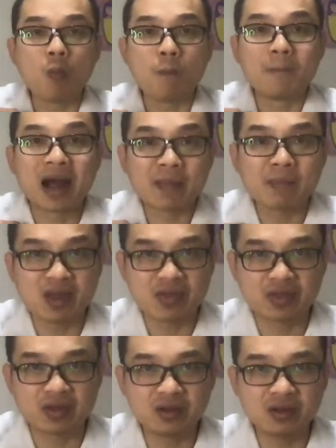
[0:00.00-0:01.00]
My
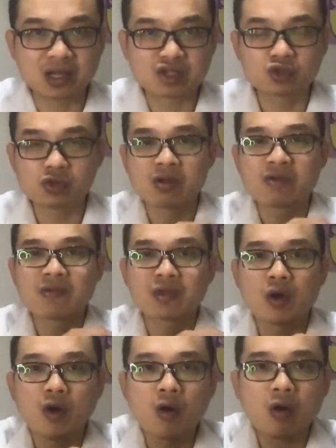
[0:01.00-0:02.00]
method I share
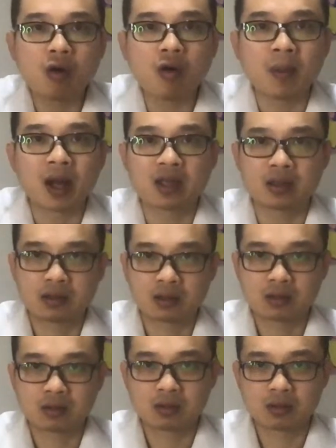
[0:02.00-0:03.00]
with all my
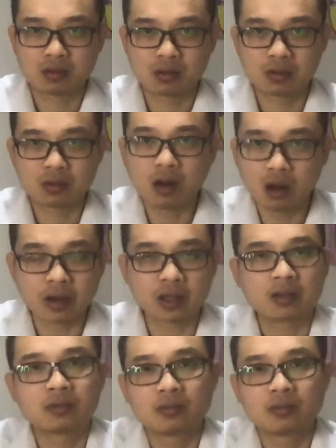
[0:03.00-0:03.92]
colleagues.